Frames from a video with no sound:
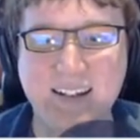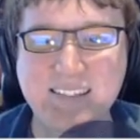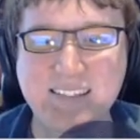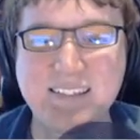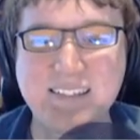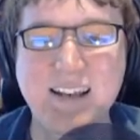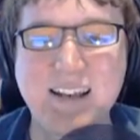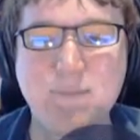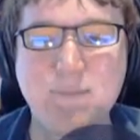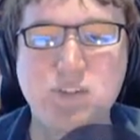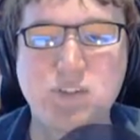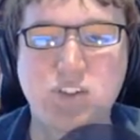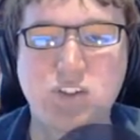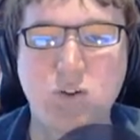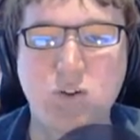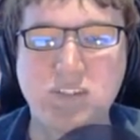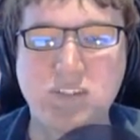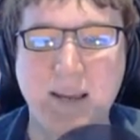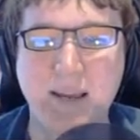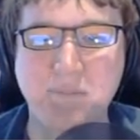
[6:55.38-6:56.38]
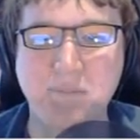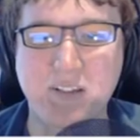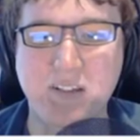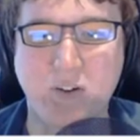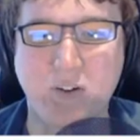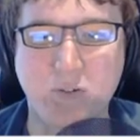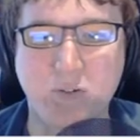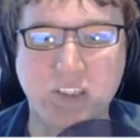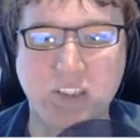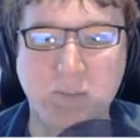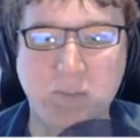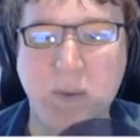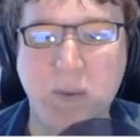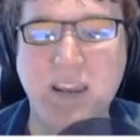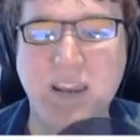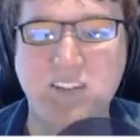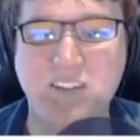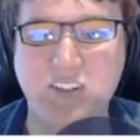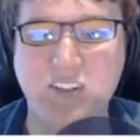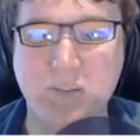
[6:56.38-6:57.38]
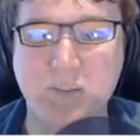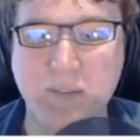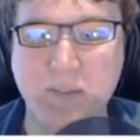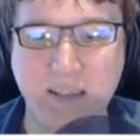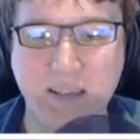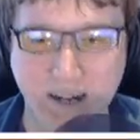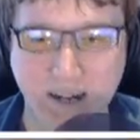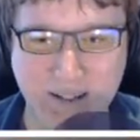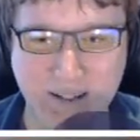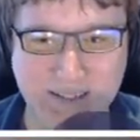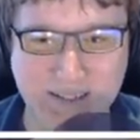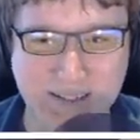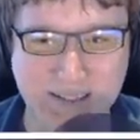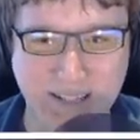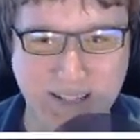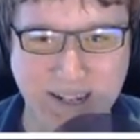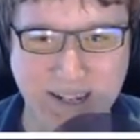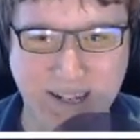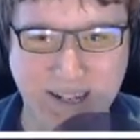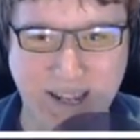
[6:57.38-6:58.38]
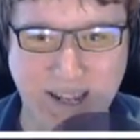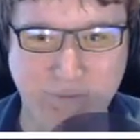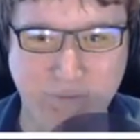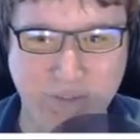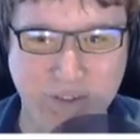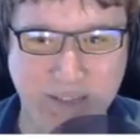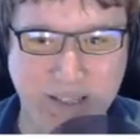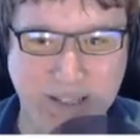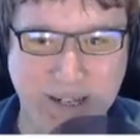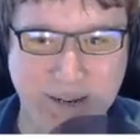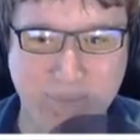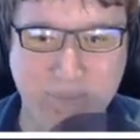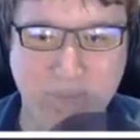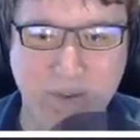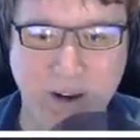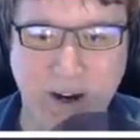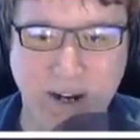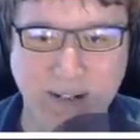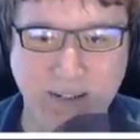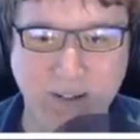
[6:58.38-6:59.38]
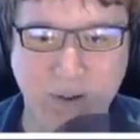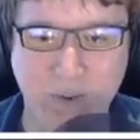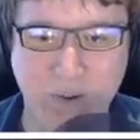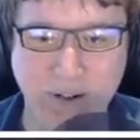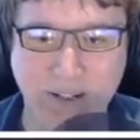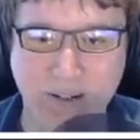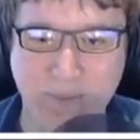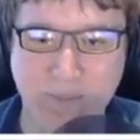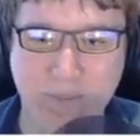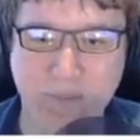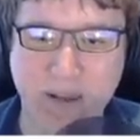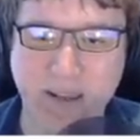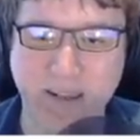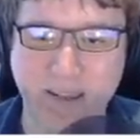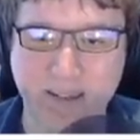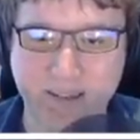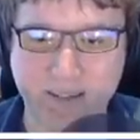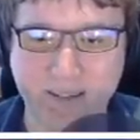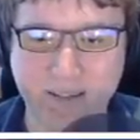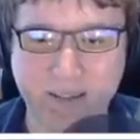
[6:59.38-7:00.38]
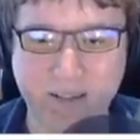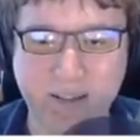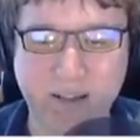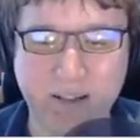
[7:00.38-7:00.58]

Because I'm so tempted to hold space just because, like, I feel like I'm not going to make it.